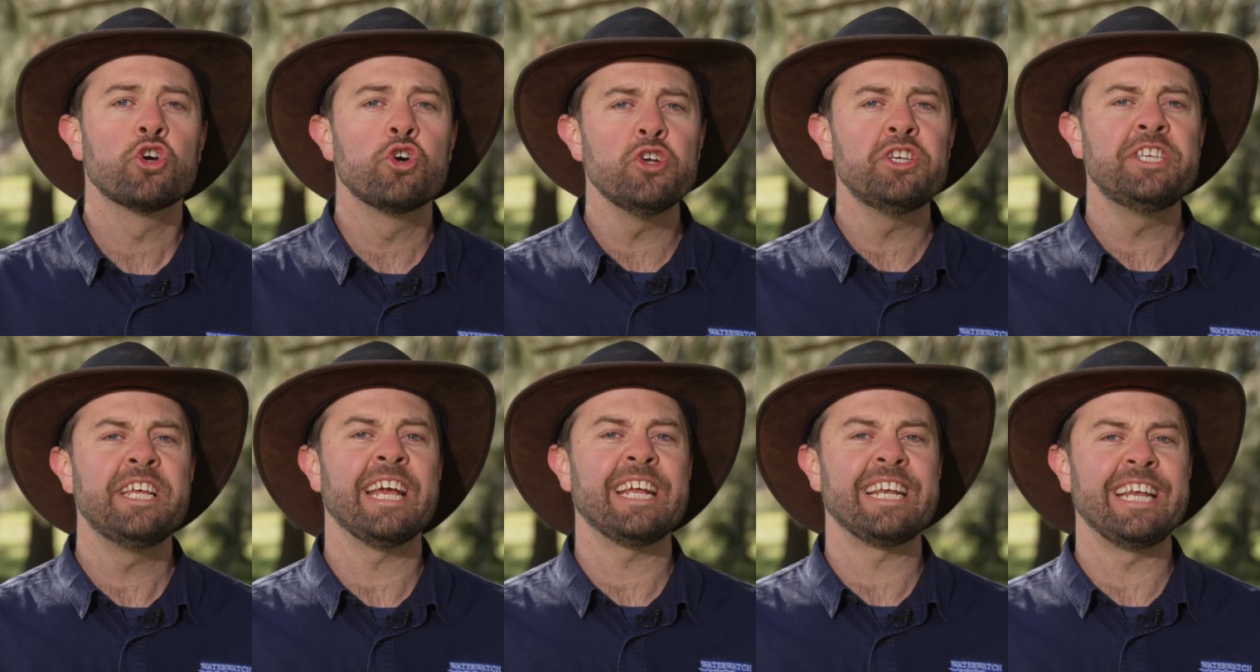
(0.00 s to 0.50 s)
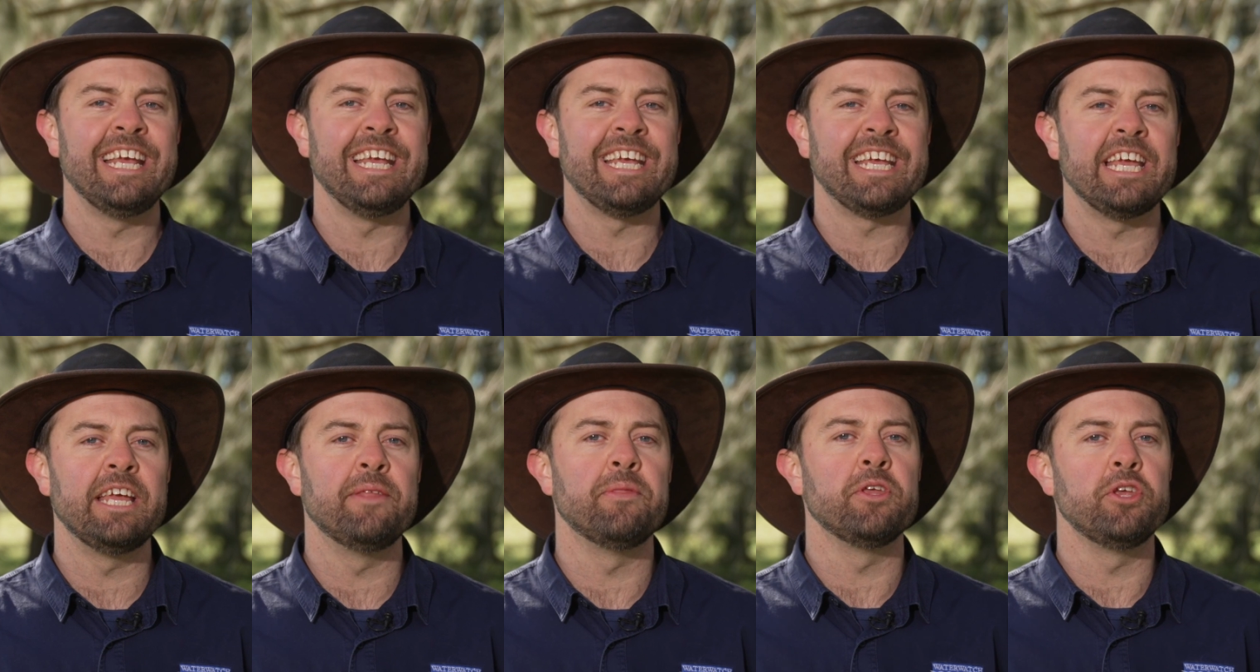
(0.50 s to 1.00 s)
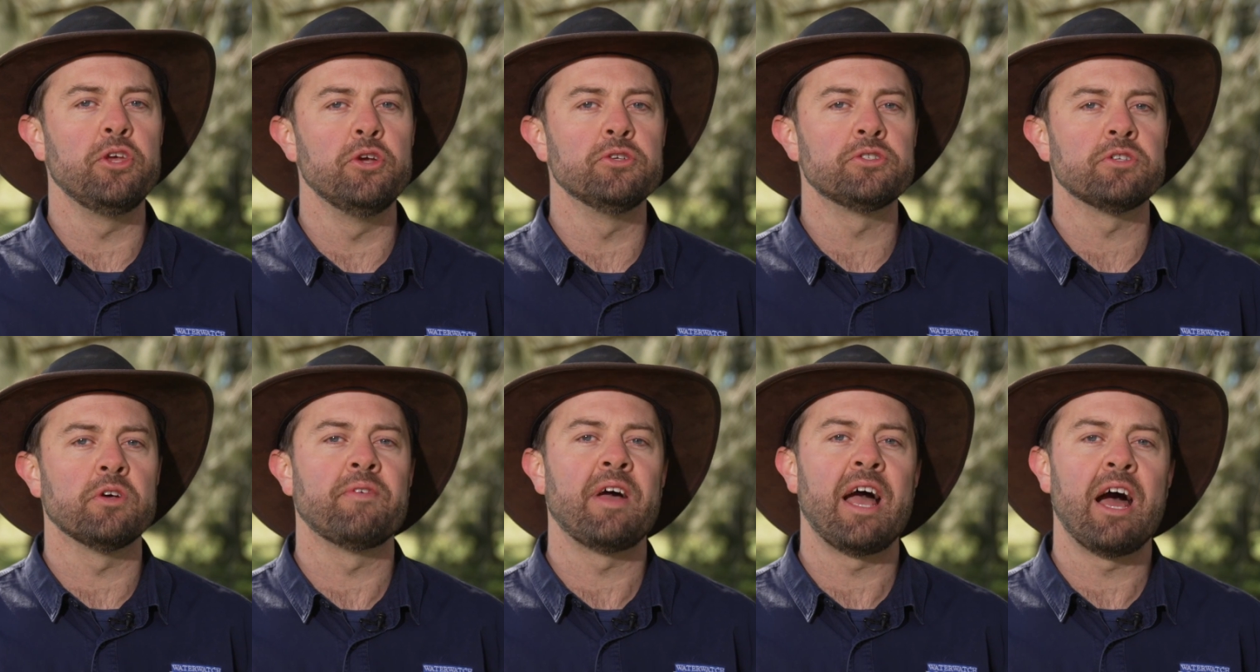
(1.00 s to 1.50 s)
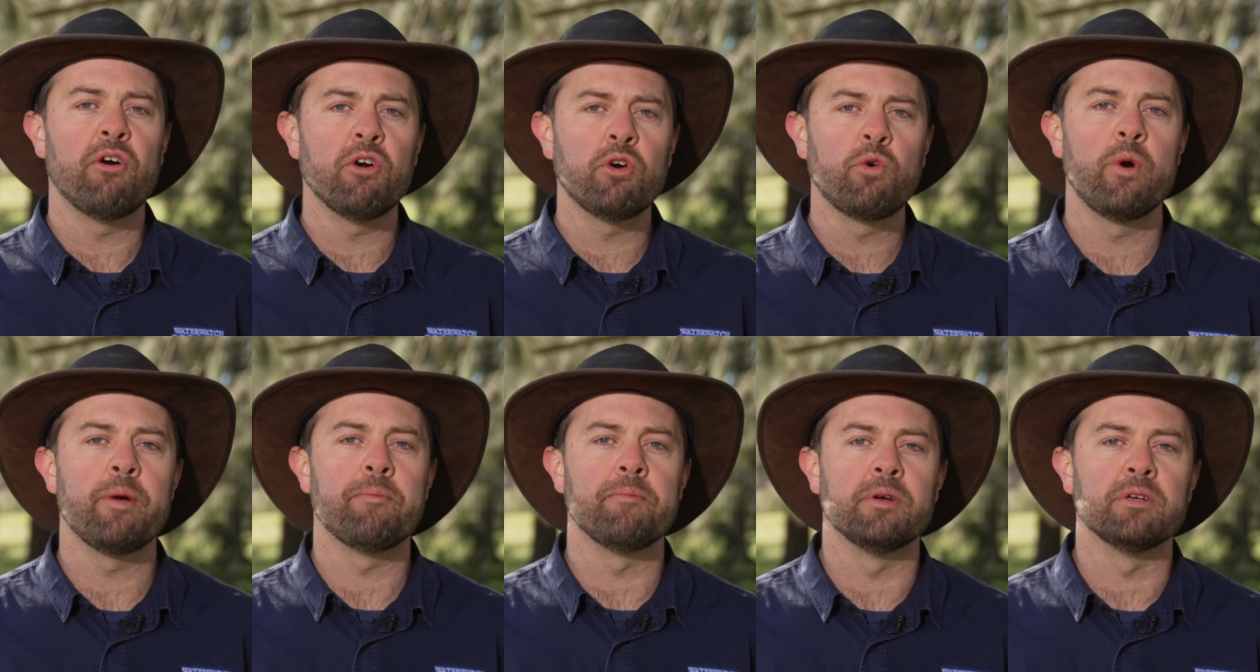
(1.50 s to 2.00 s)
Good technique in the use of our
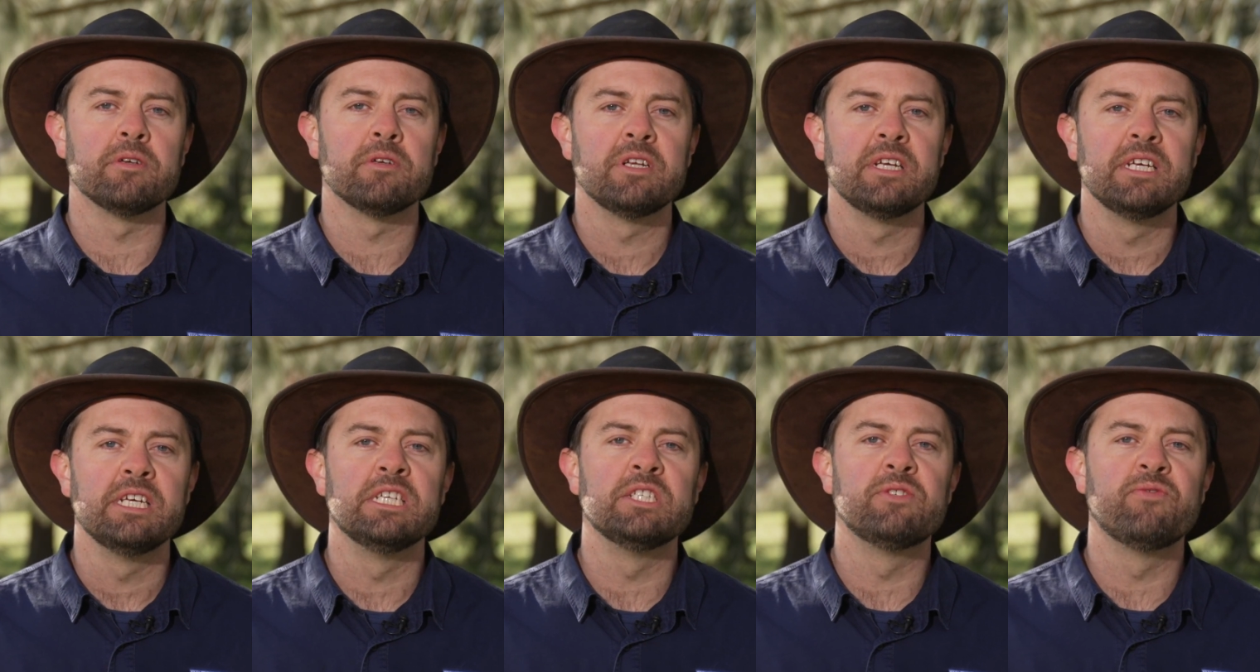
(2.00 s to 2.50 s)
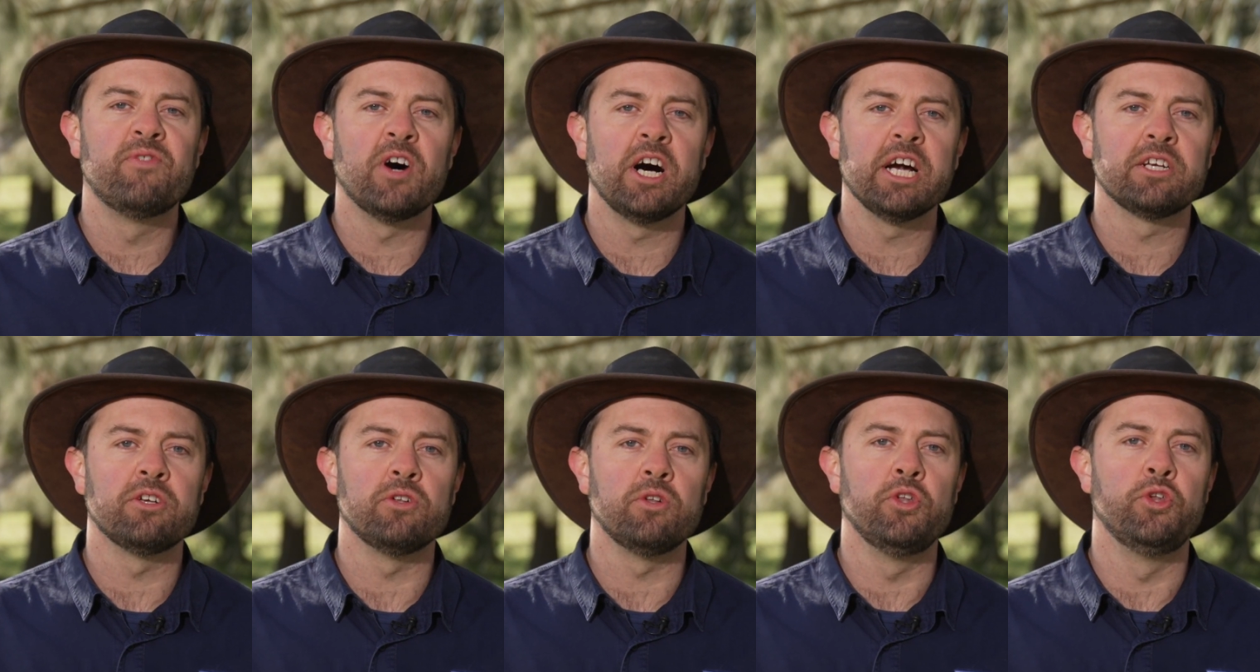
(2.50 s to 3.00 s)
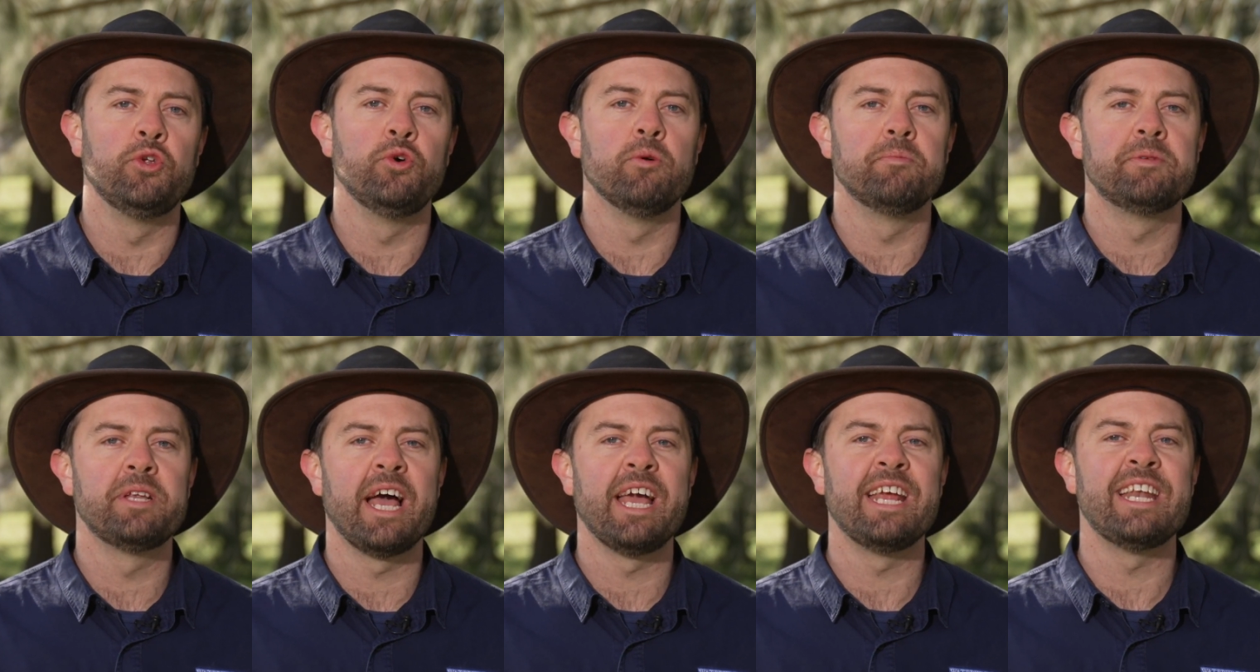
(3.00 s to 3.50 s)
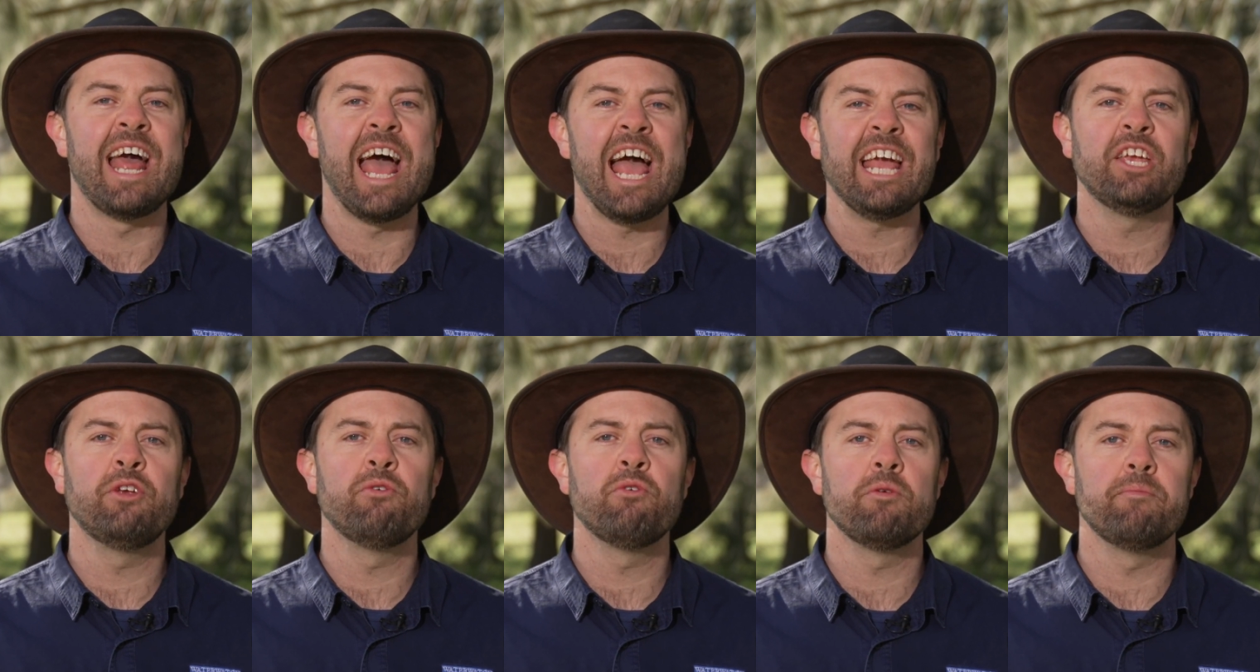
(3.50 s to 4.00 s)
equipment is vital to obtain
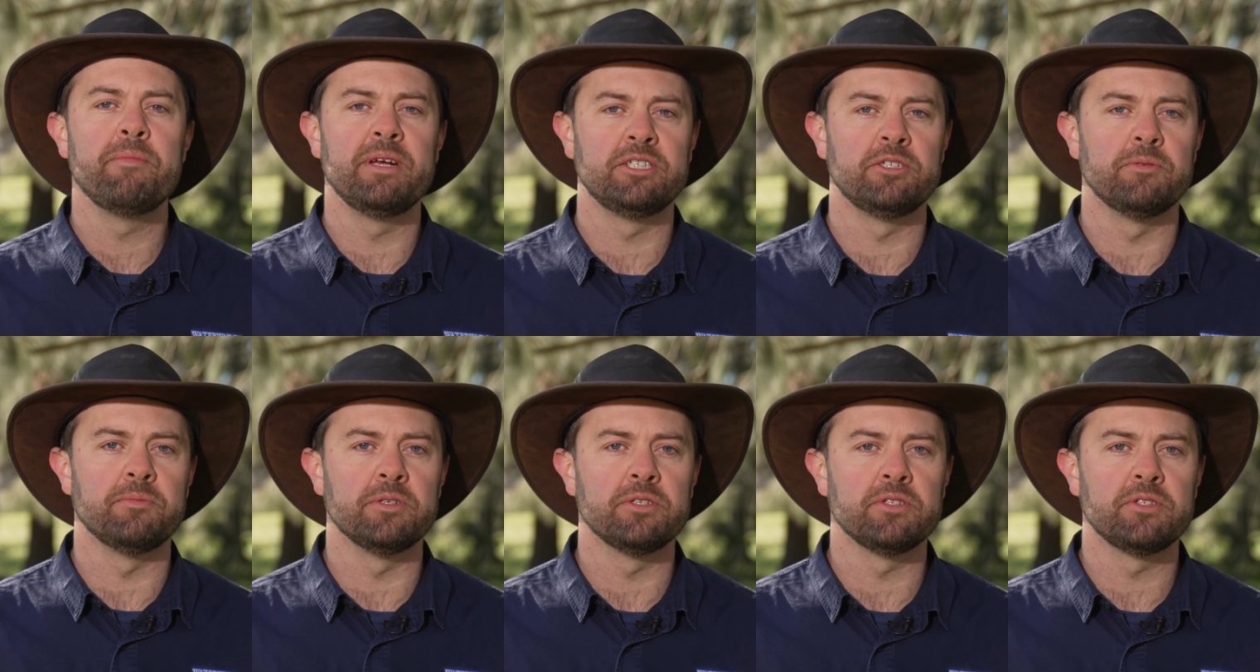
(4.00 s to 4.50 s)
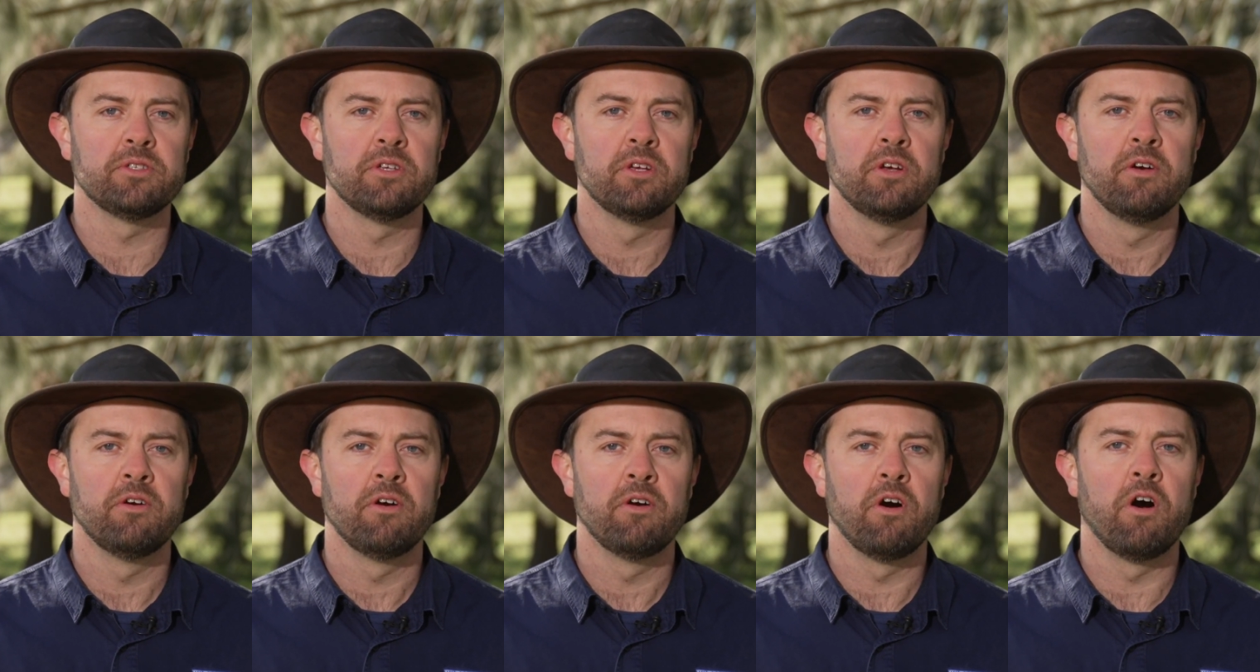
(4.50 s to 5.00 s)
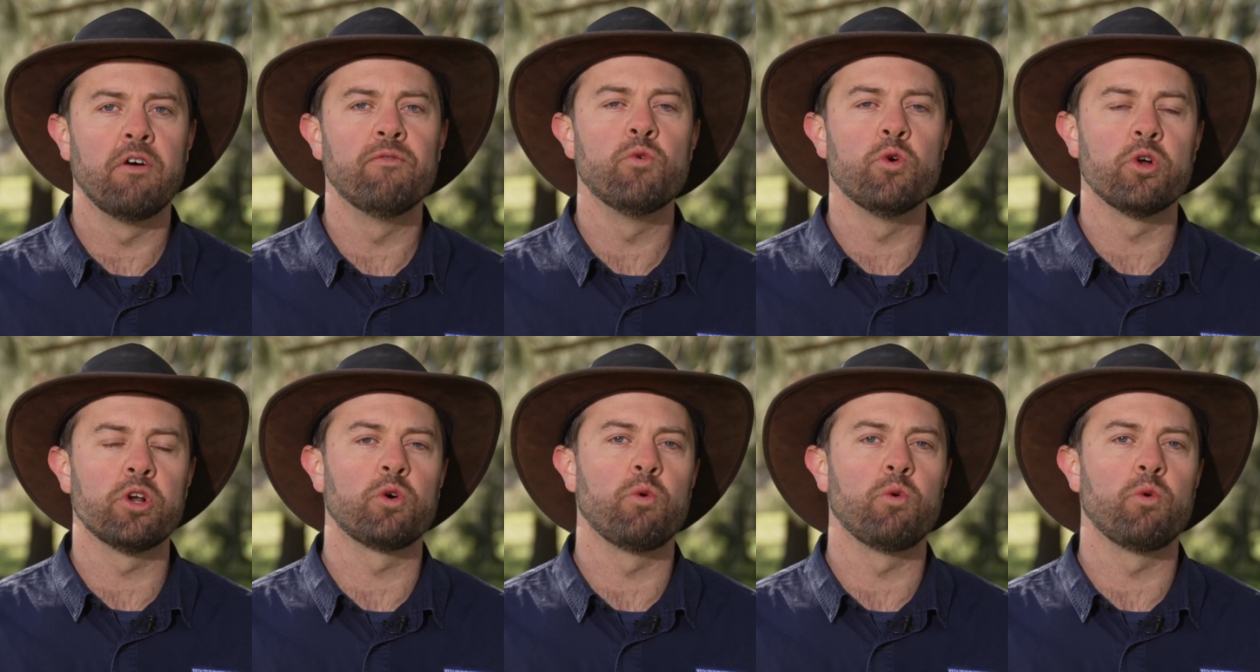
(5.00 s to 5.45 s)
accurate measurements of water